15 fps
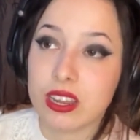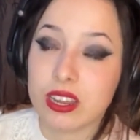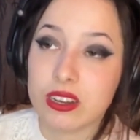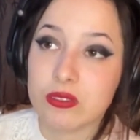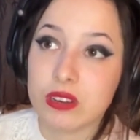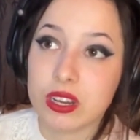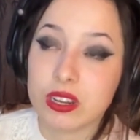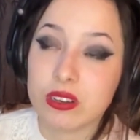
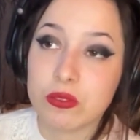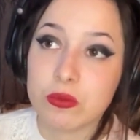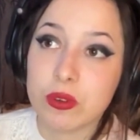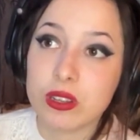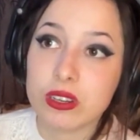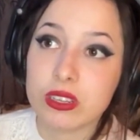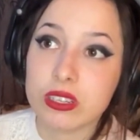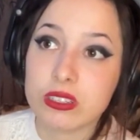and
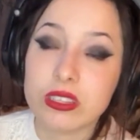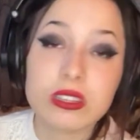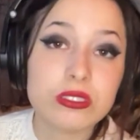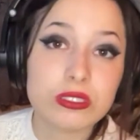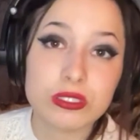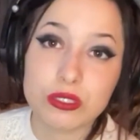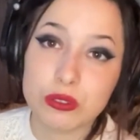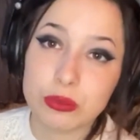what it
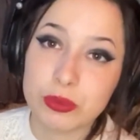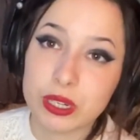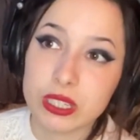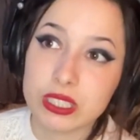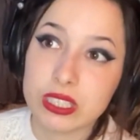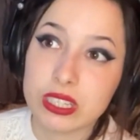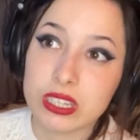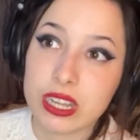does to a
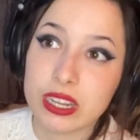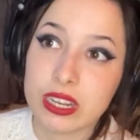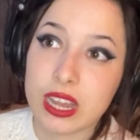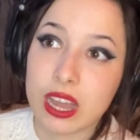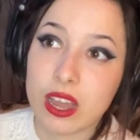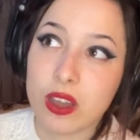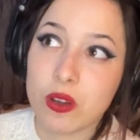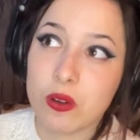person, and
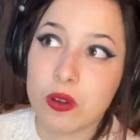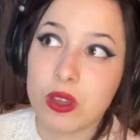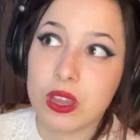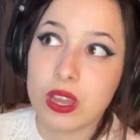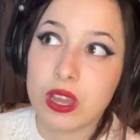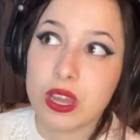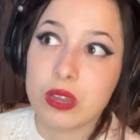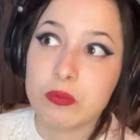how
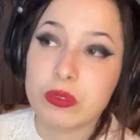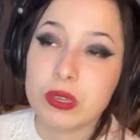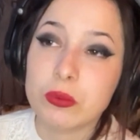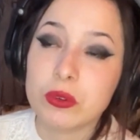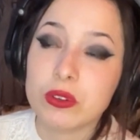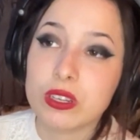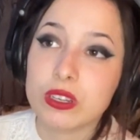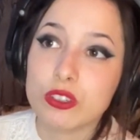
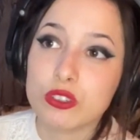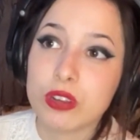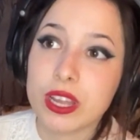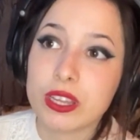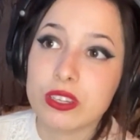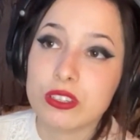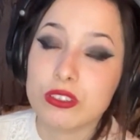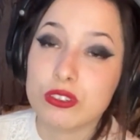people can
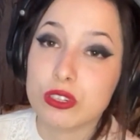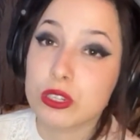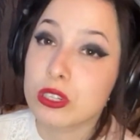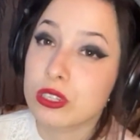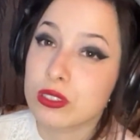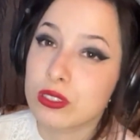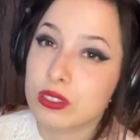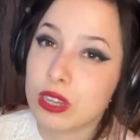try to
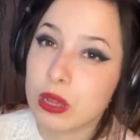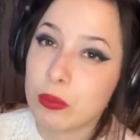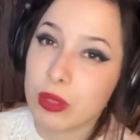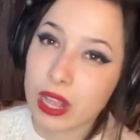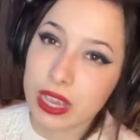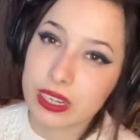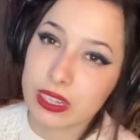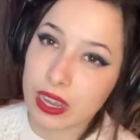turn a
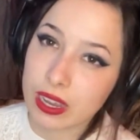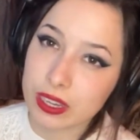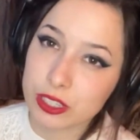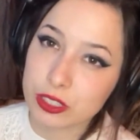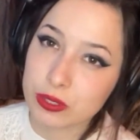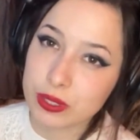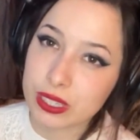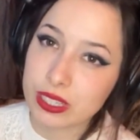blind eye
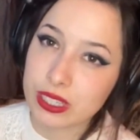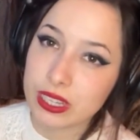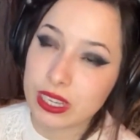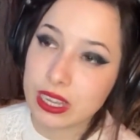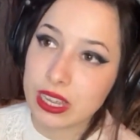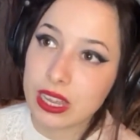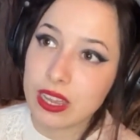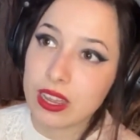to it
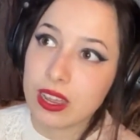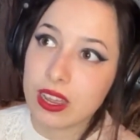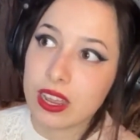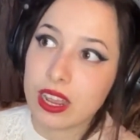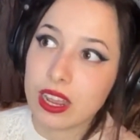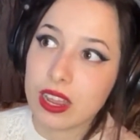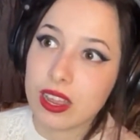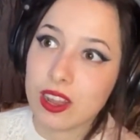
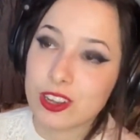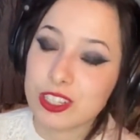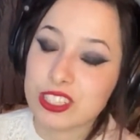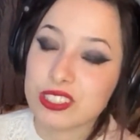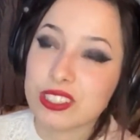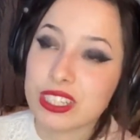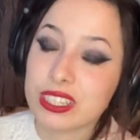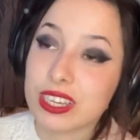
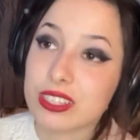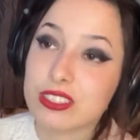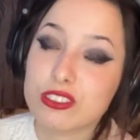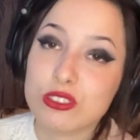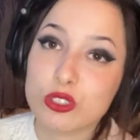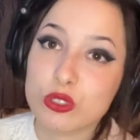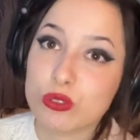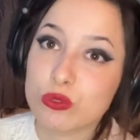until it
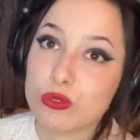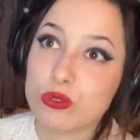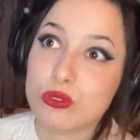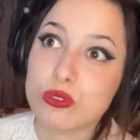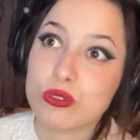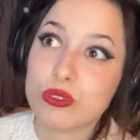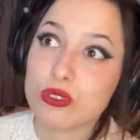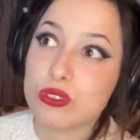gets
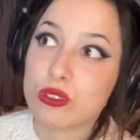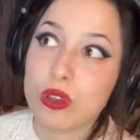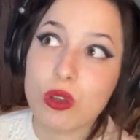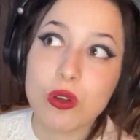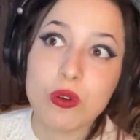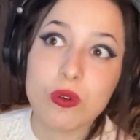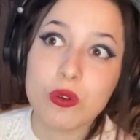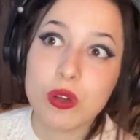
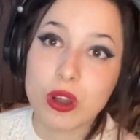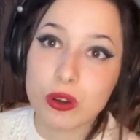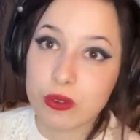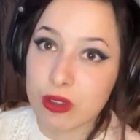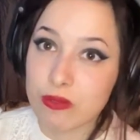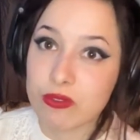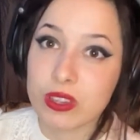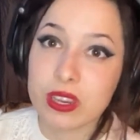so
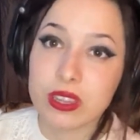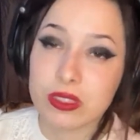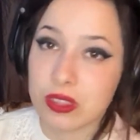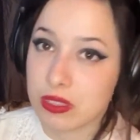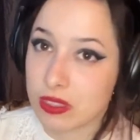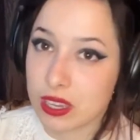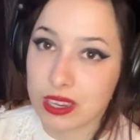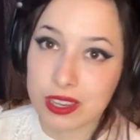horrific
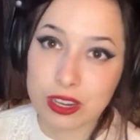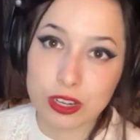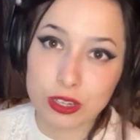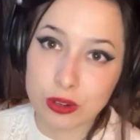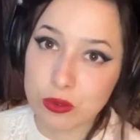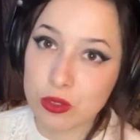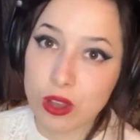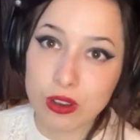that they can
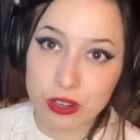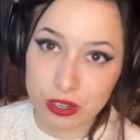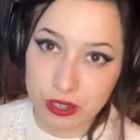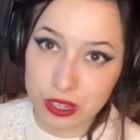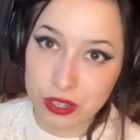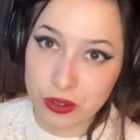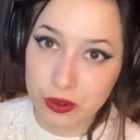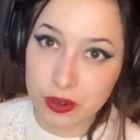no longer
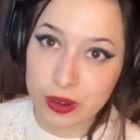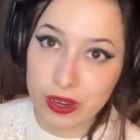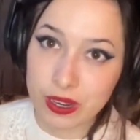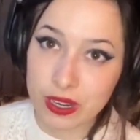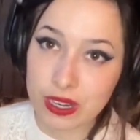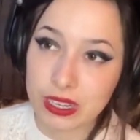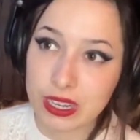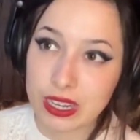ignore it.
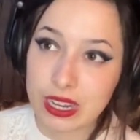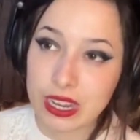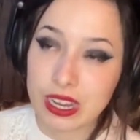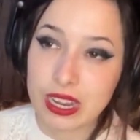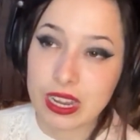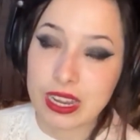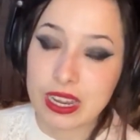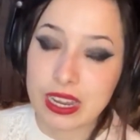
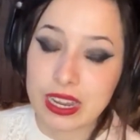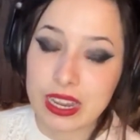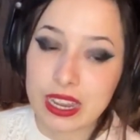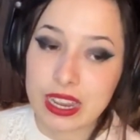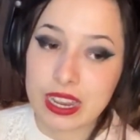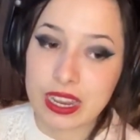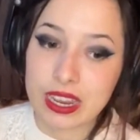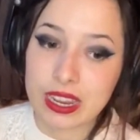
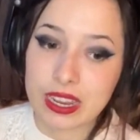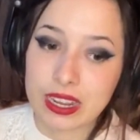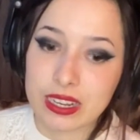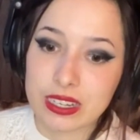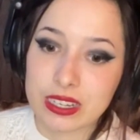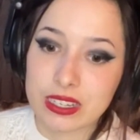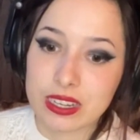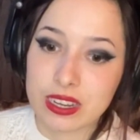
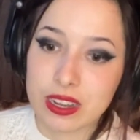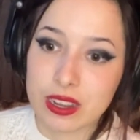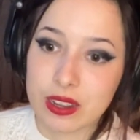And